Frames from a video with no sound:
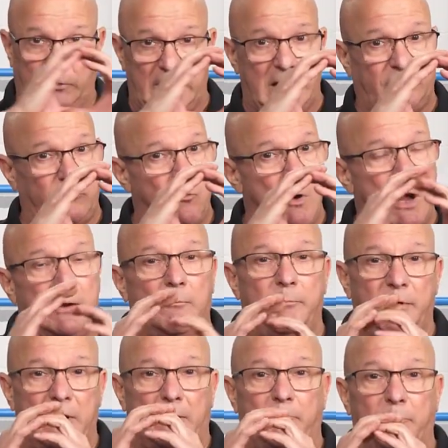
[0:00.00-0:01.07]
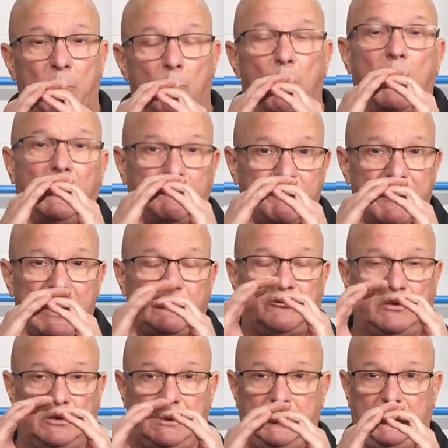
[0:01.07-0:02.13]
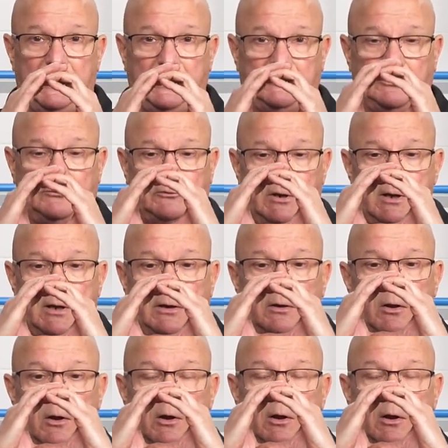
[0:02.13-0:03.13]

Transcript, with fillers: and that's quite a bit, but what basically to get the thing,